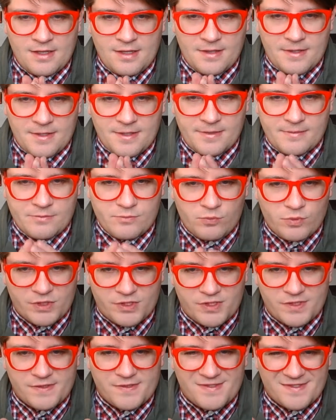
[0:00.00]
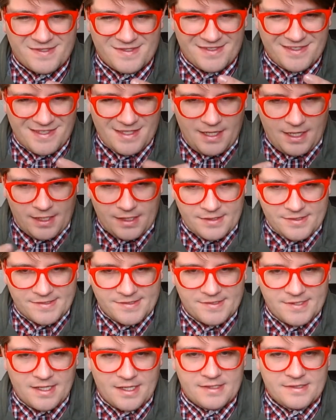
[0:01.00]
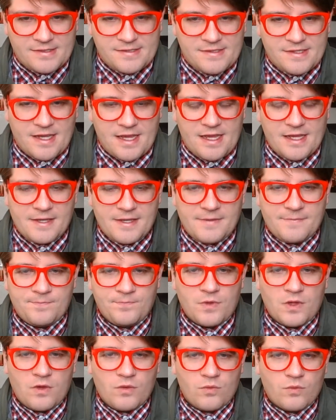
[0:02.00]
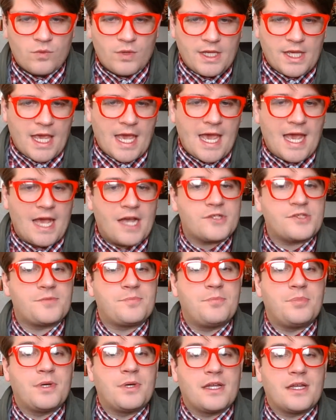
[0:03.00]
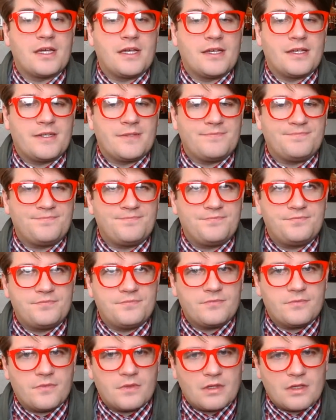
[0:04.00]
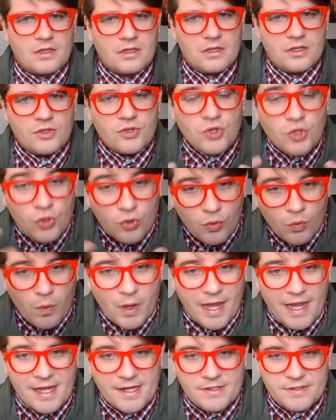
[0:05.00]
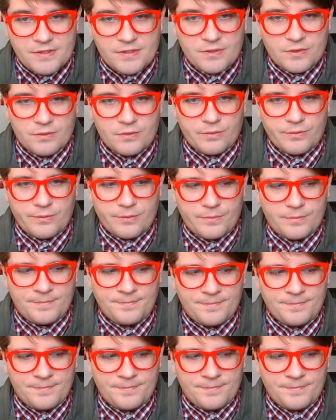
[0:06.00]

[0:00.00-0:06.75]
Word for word: um, which is in a sense a rehash, but a new way to